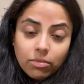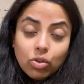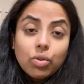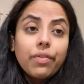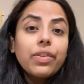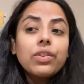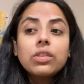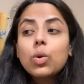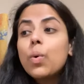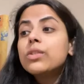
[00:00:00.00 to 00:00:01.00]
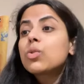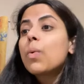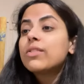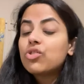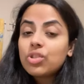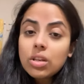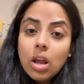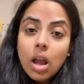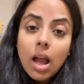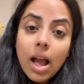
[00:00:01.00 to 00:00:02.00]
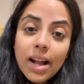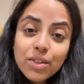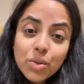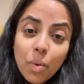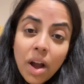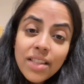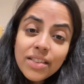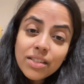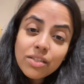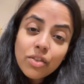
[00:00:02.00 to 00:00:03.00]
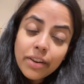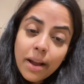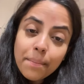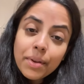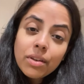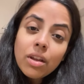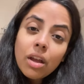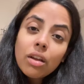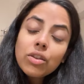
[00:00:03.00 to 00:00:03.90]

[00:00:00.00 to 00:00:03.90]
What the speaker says: So if there is a quiz question as to why this does not happen,